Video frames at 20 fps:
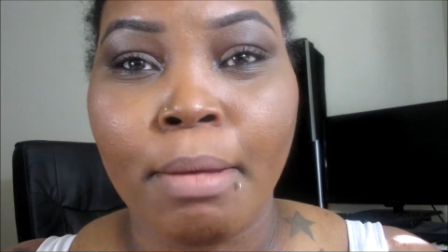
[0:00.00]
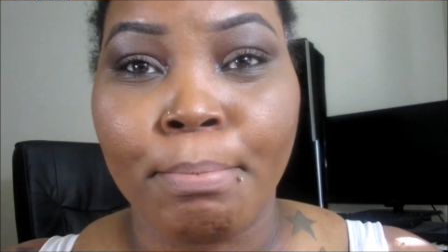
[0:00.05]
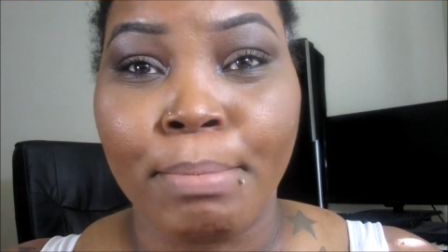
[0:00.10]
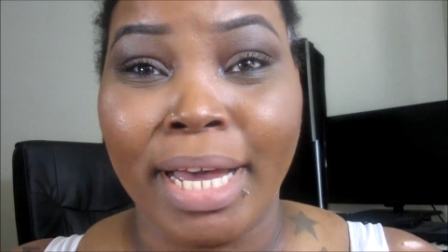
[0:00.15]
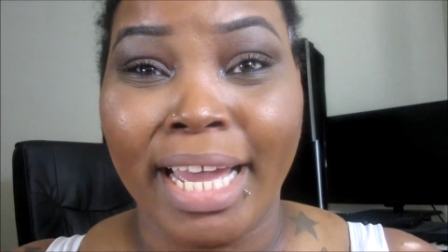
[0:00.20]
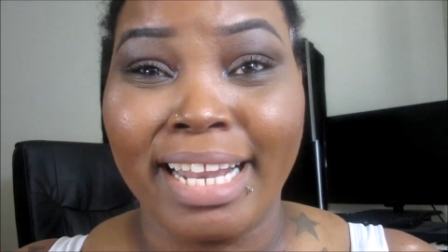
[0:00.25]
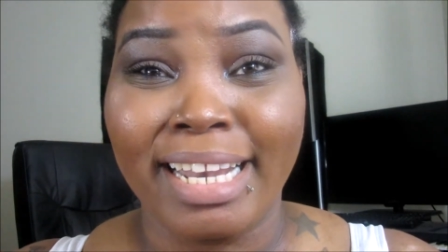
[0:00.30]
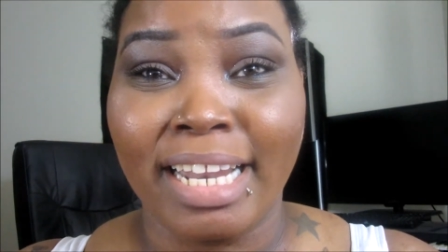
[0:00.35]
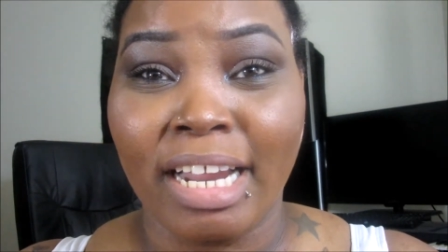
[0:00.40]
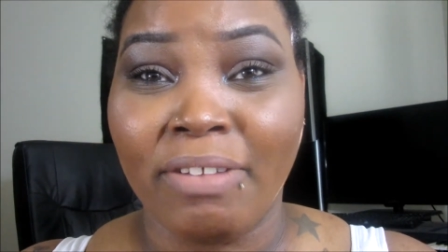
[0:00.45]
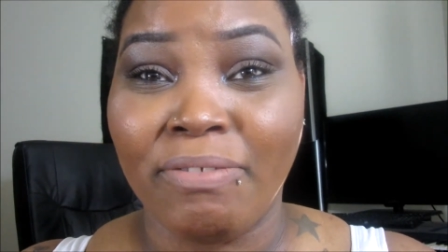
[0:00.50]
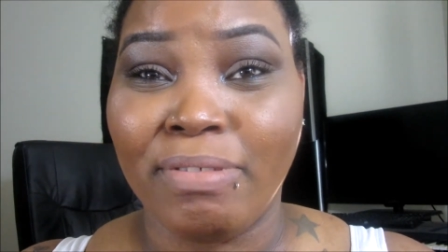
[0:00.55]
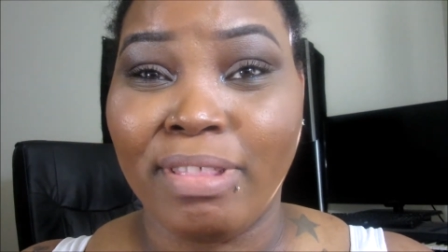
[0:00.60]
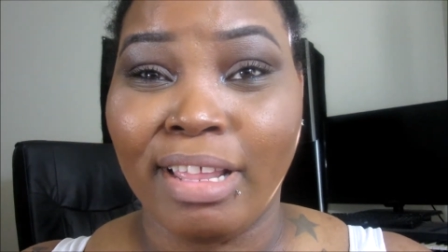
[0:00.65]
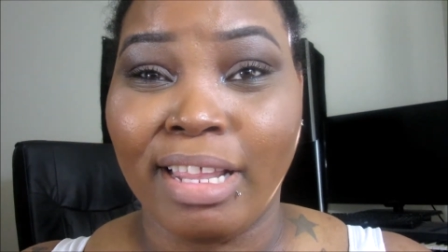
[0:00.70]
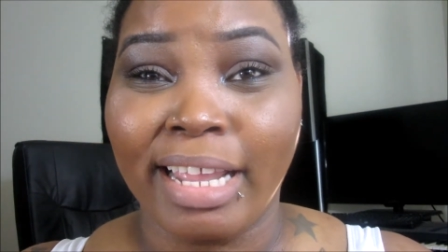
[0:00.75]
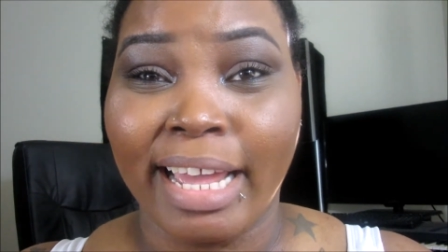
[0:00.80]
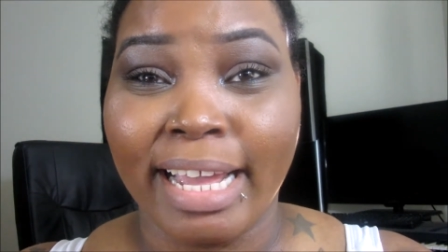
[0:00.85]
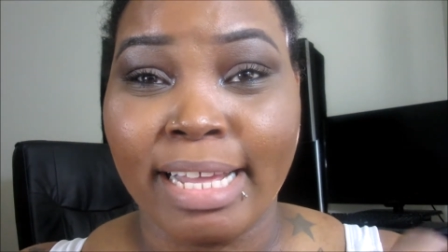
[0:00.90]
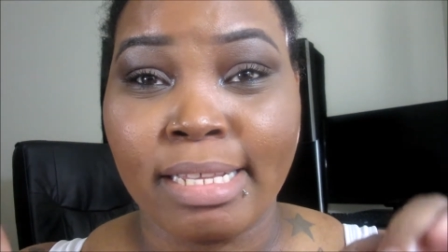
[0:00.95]
But
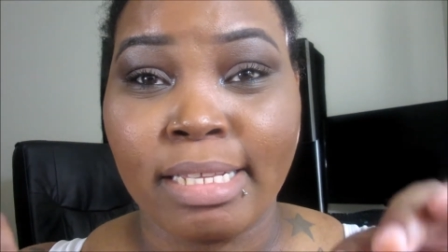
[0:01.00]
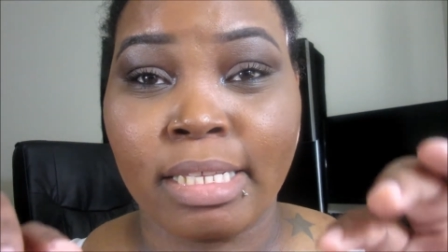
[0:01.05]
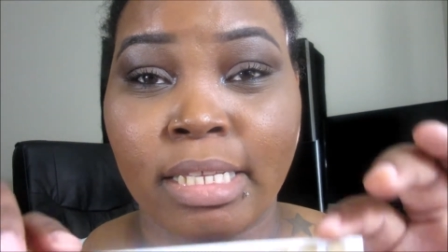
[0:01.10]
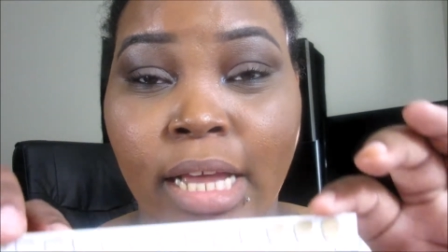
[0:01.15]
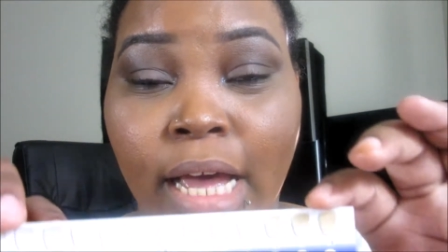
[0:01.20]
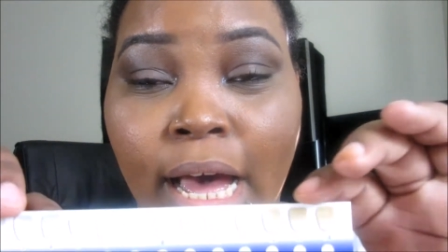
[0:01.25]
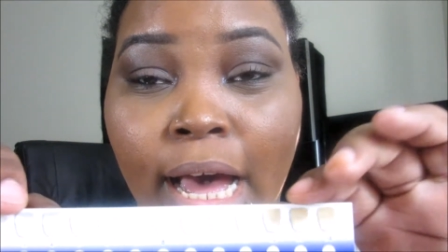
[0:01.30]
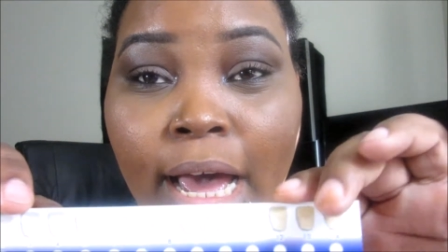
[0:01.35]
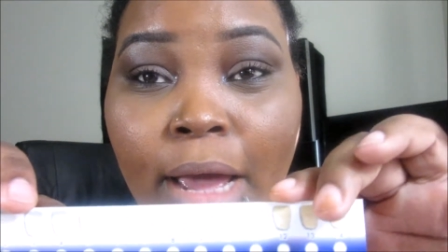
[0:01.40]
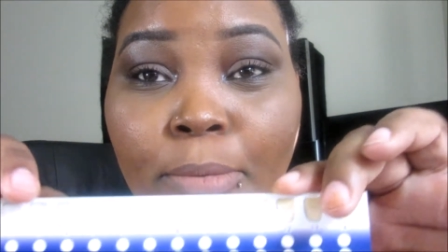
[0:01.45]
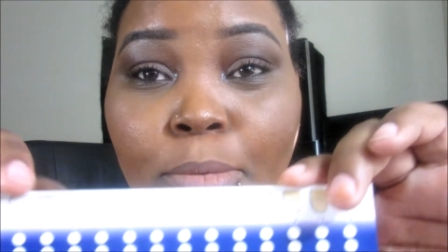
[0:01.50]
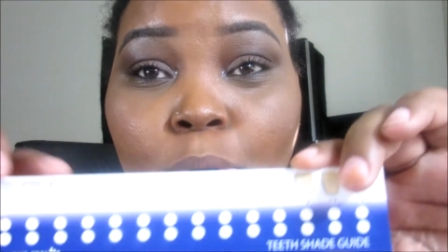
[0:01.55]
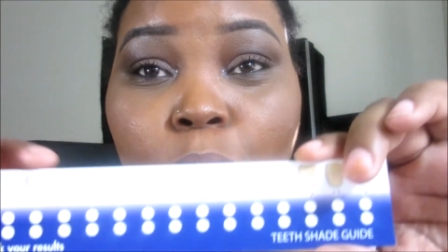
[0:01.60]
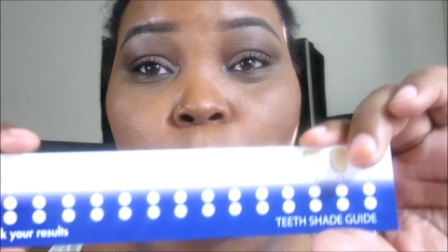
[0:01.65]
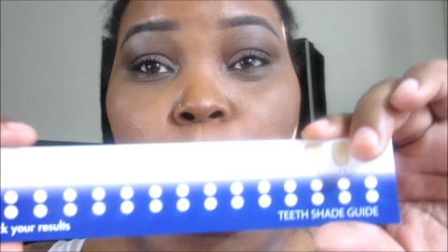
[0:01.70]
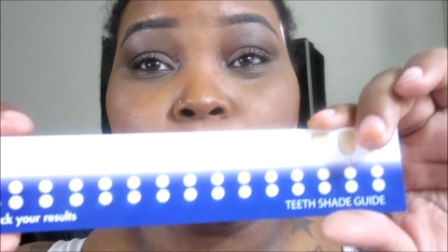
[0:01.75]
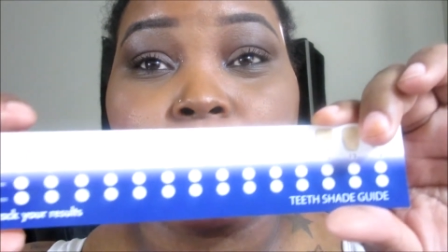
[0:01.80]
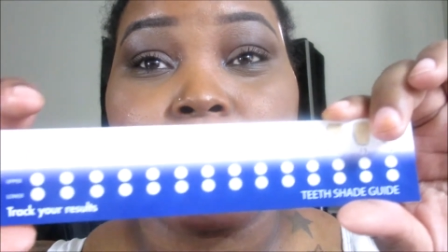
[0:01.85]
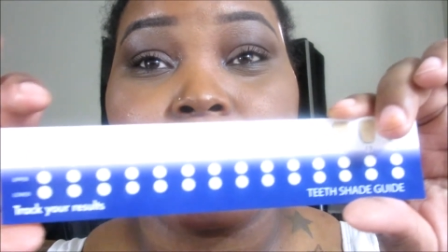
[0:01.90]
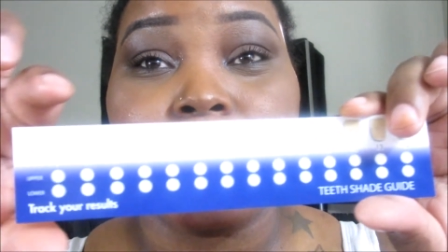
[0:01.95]
nevertheless, I
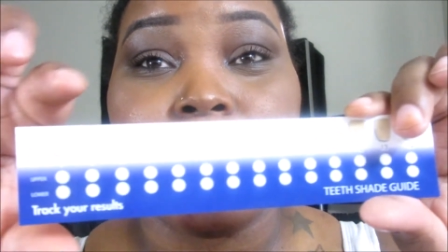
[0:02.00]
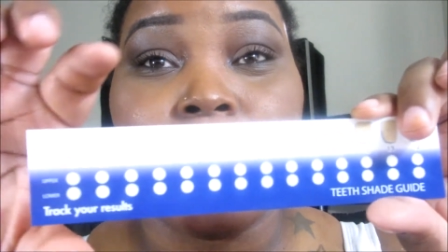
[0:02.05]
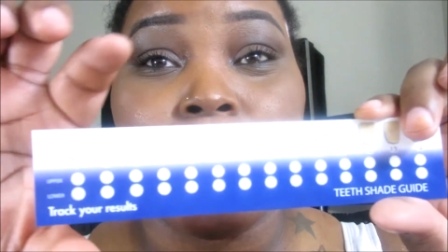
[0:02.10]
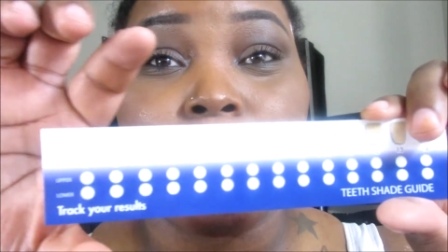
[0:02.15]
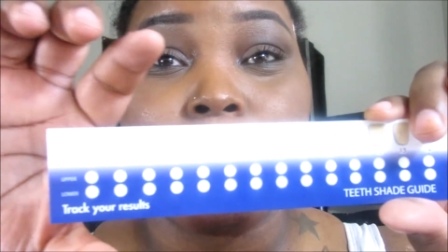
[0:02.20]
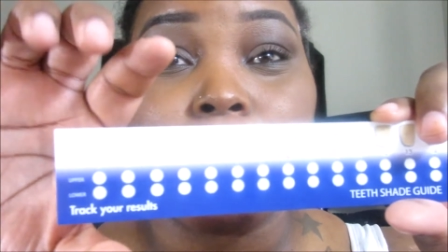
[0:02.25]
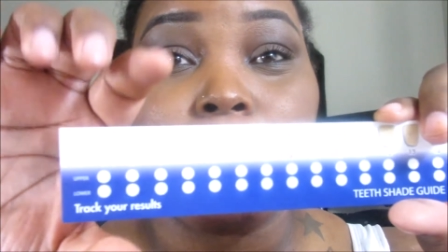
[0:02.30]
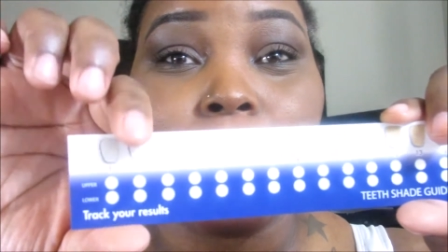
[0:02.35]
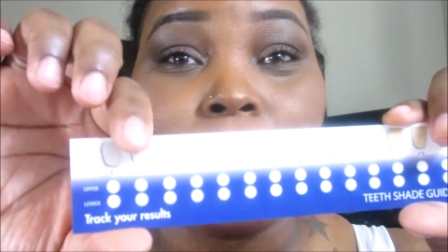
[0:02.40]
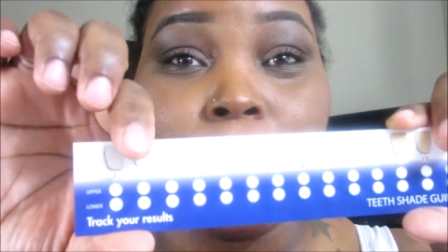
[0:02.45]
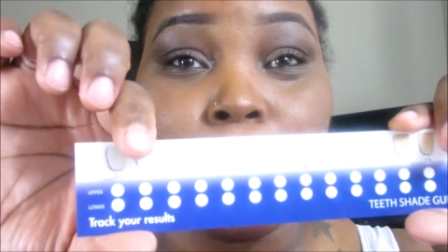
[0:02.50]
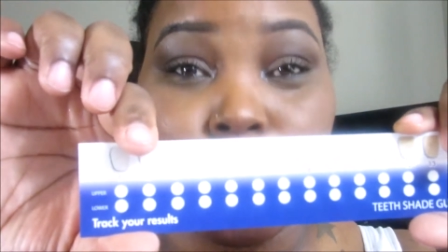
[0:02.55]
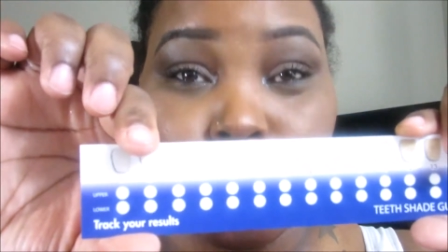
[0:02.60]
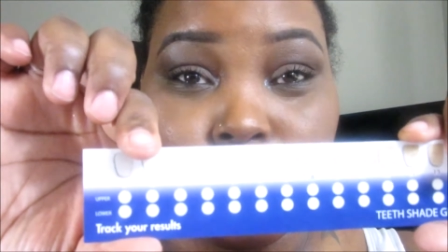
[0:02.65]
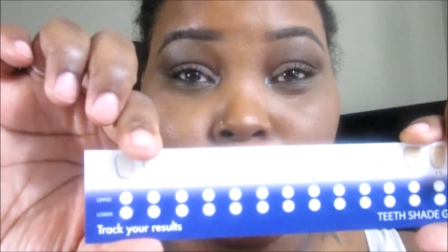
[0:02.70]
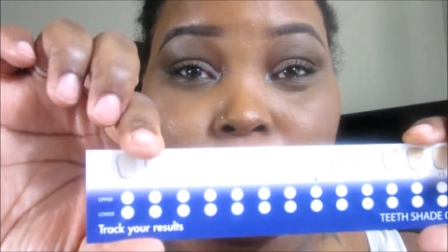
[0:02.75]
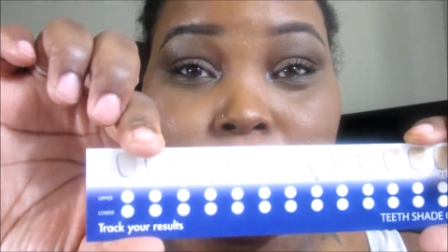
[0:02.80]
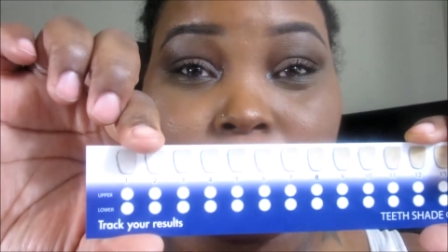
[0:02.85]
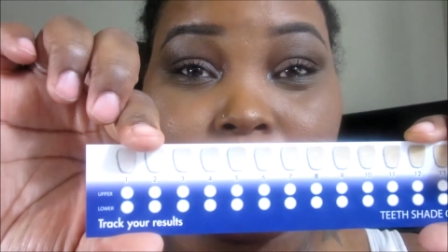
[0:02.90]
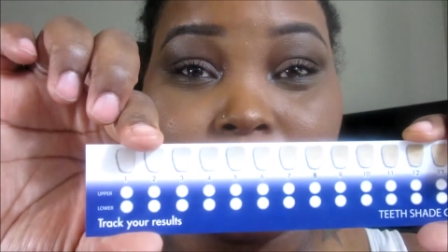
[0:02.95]
will be up
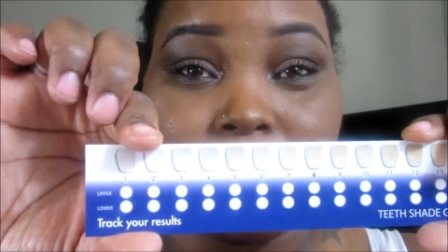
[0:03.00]
here